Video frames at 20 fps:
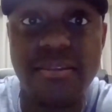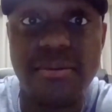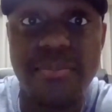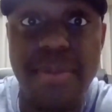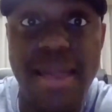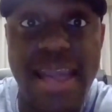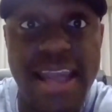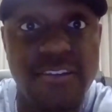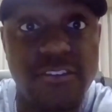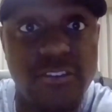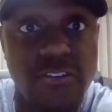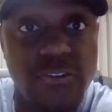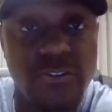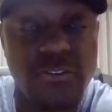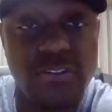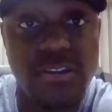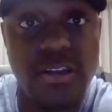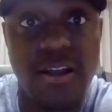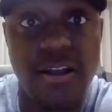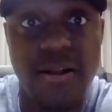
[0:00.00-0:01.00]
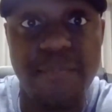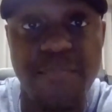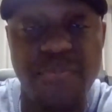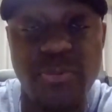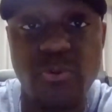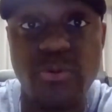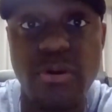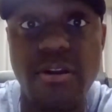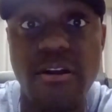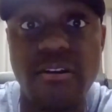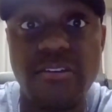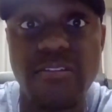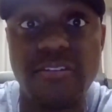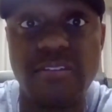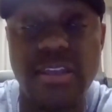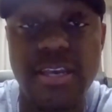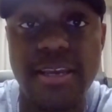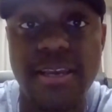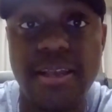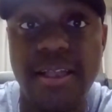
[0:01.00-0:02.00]
pastors throughout our
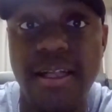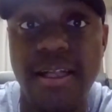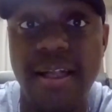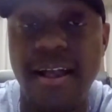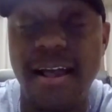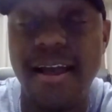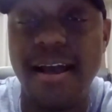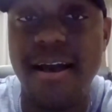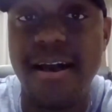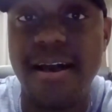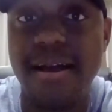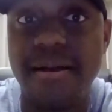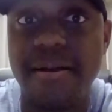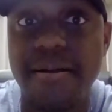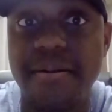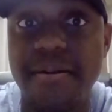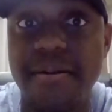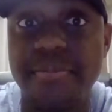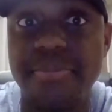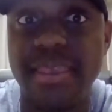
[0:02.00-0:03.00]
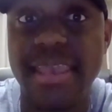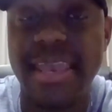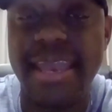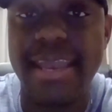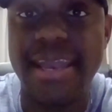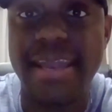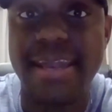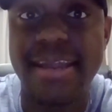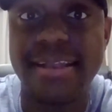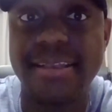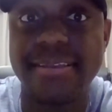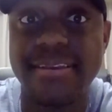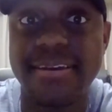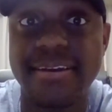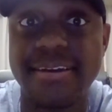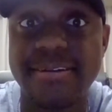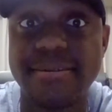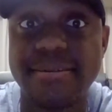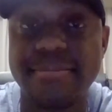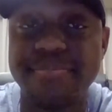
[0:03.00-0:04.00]
city, and
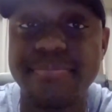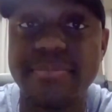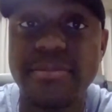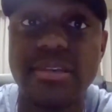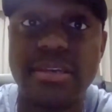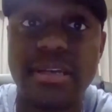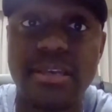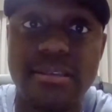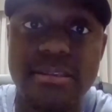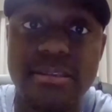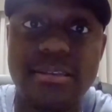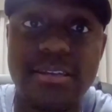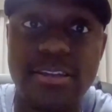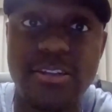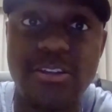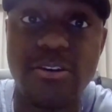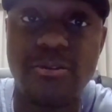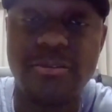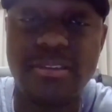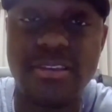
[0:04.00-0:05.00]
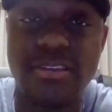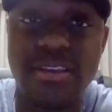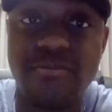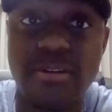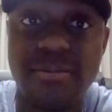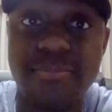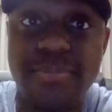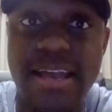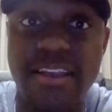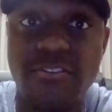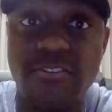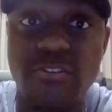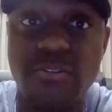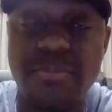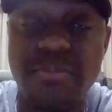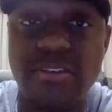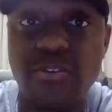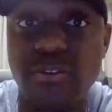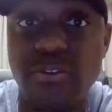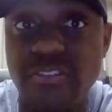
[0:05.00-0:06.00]
you know, different pastoral
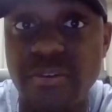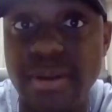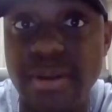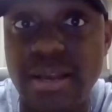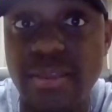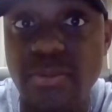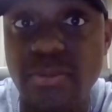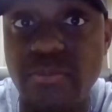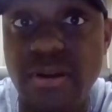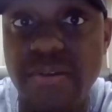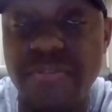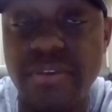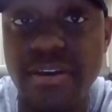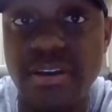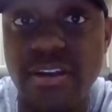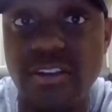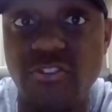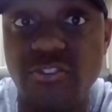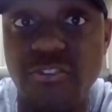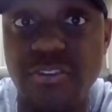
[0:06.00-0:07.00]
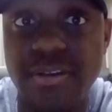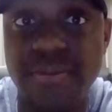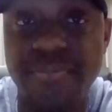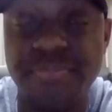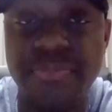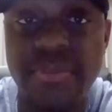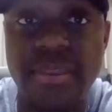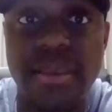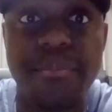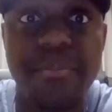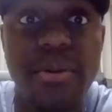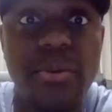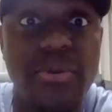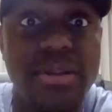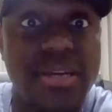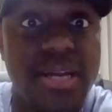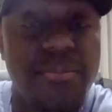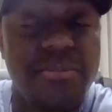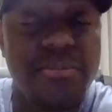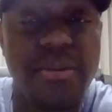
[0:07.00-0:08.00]
mentors of mine throughout the country. But when
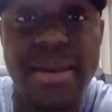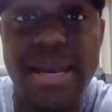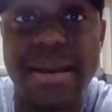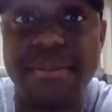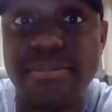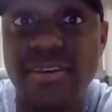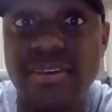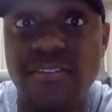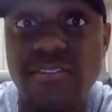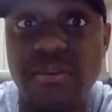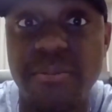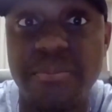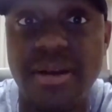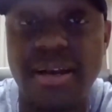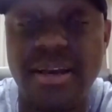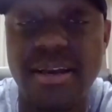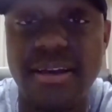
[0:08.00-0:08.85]
it comes to baptism,